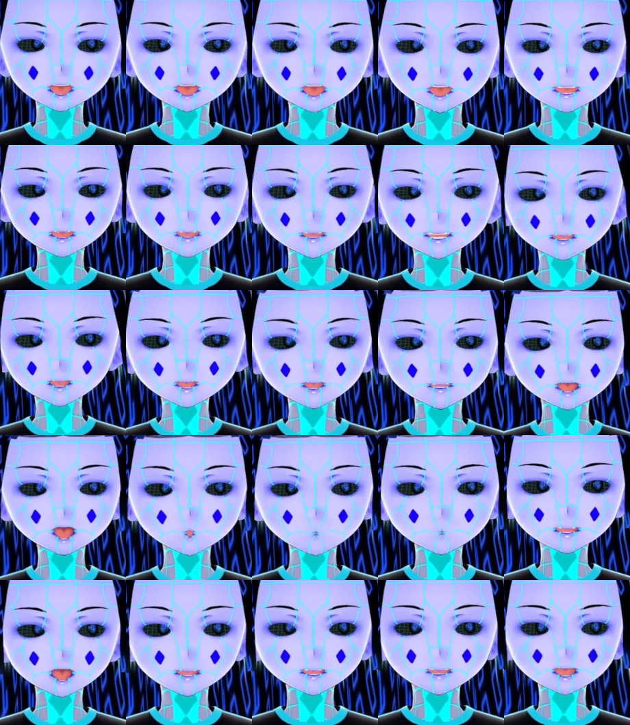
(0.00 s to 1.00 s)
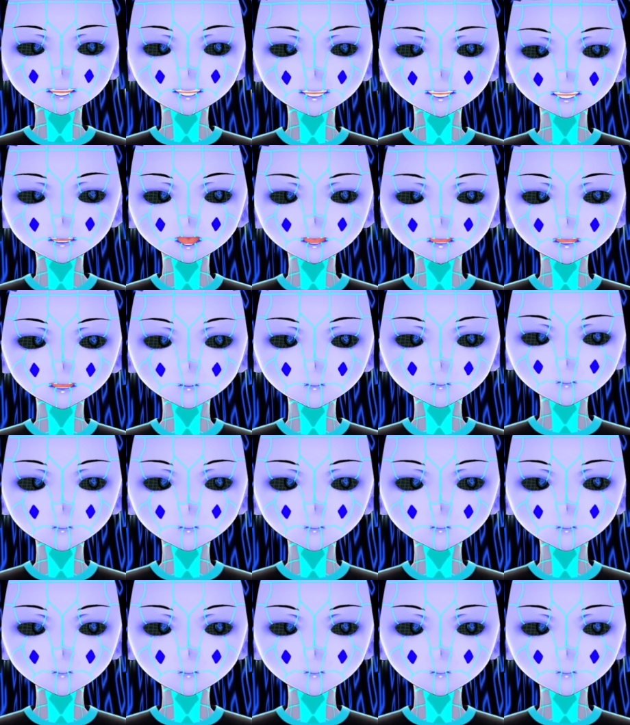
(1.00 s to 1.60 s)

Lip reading: And that means I would have gained